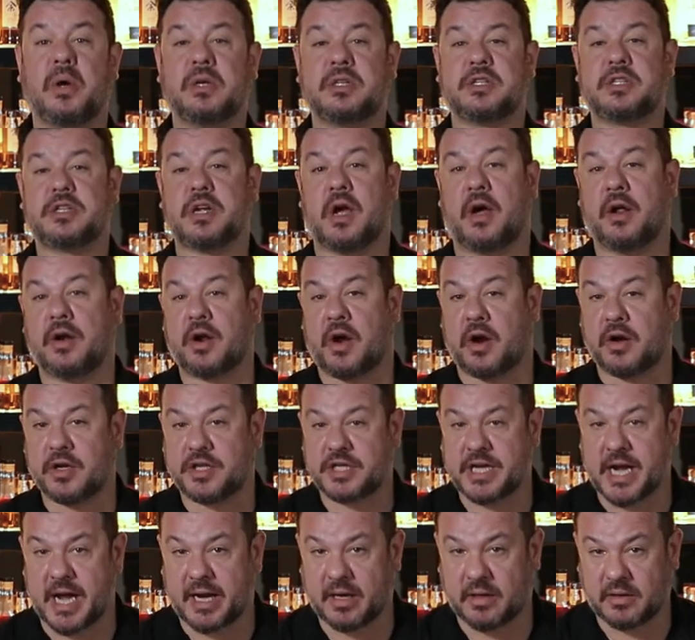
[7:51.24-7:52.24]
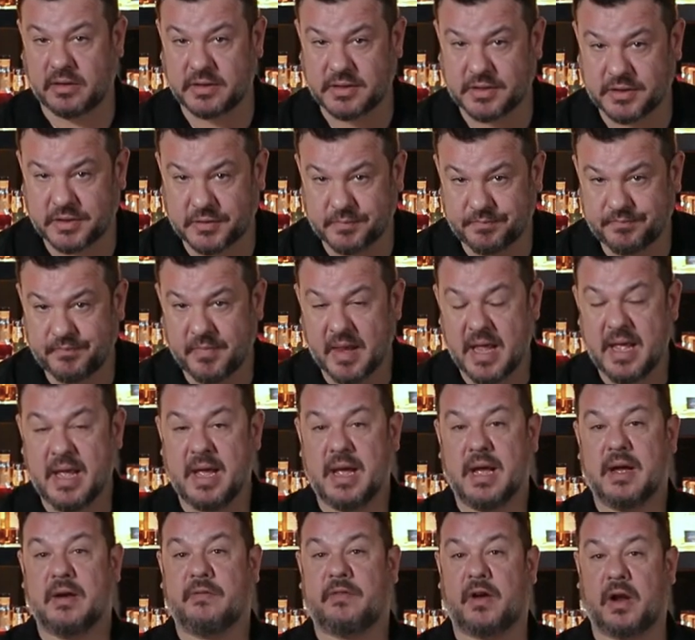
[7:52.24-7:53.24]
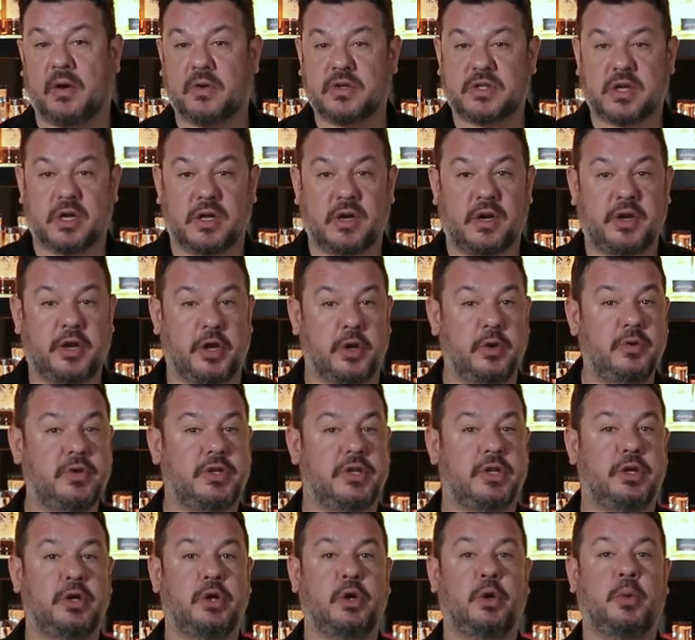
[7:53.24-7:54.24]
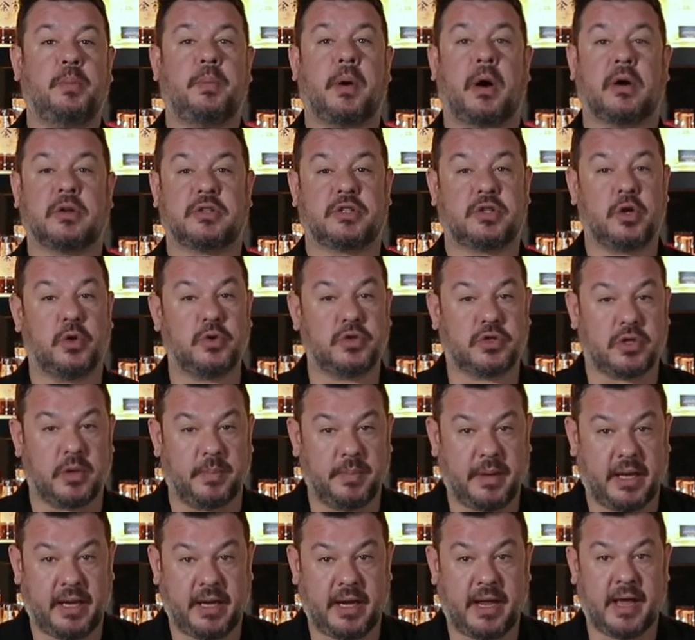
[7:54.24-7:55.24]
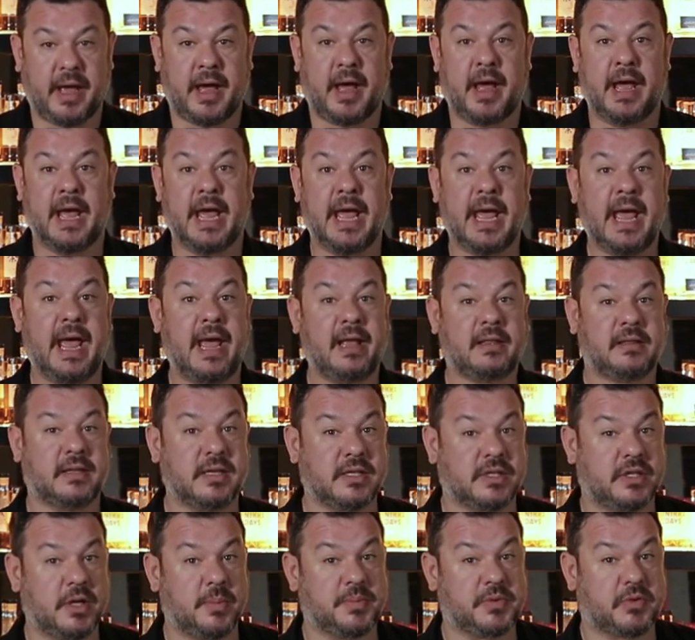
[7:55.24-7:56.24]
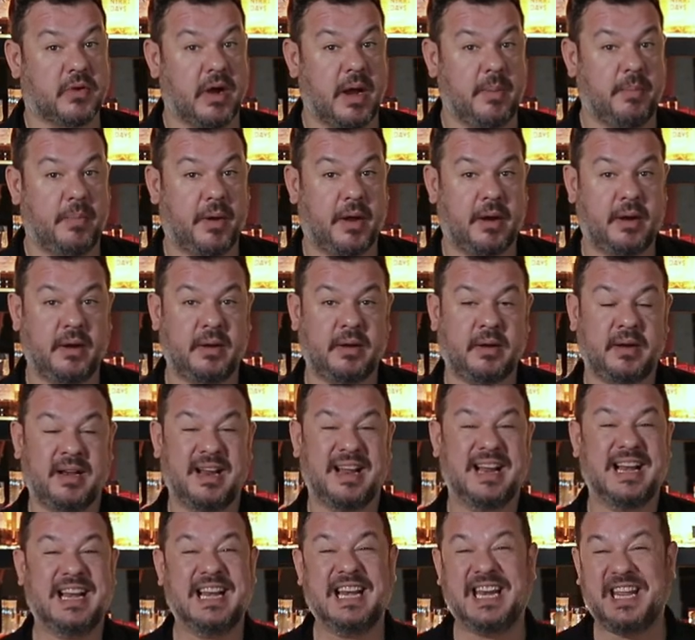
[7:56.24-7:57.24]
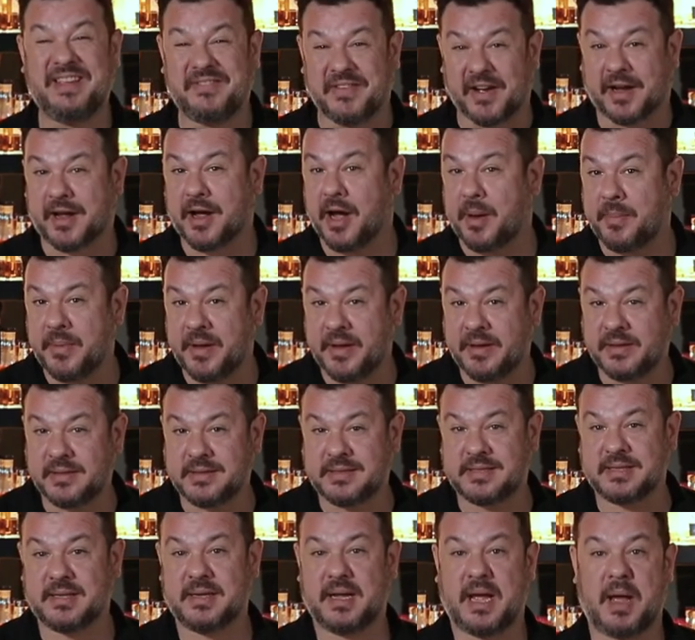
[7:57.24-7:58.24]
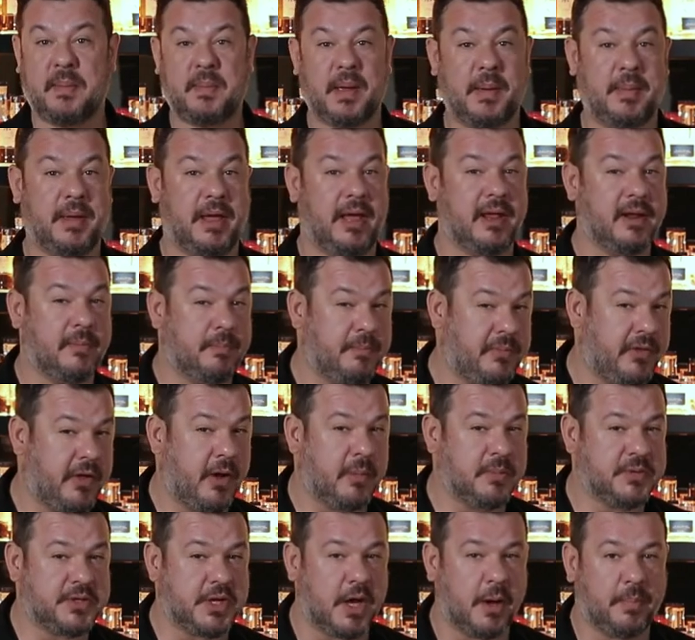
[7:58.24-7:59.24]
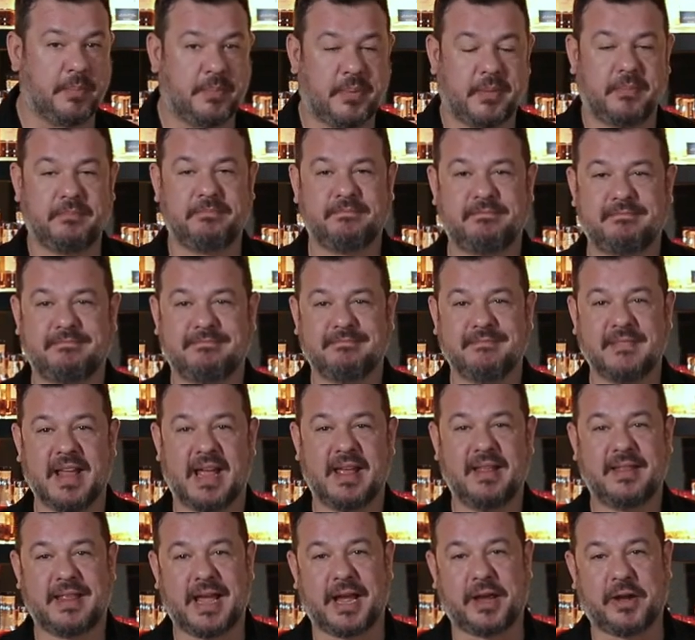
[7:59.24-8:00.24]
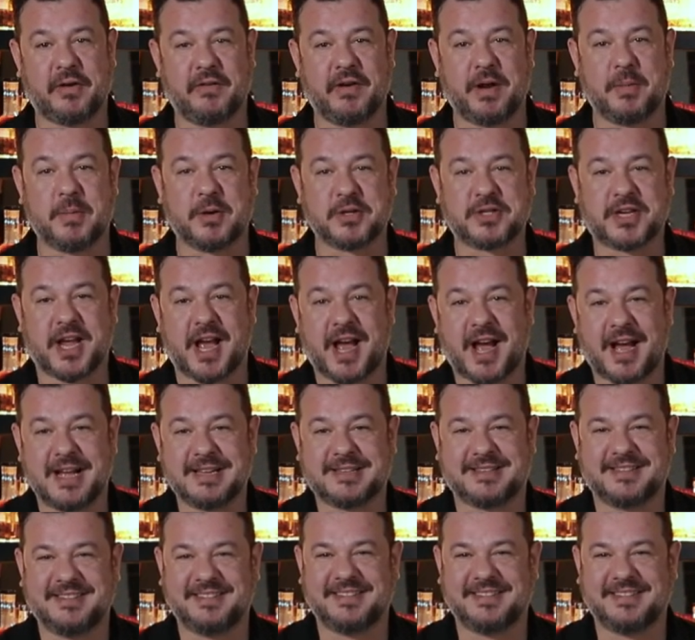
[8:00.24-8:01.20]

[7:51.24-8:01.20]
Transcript: us on our channels, follow us on YouTube, our social media, hit the subscribe button, leave a comment, and maybe a thumbs up. Thank you very much, guys.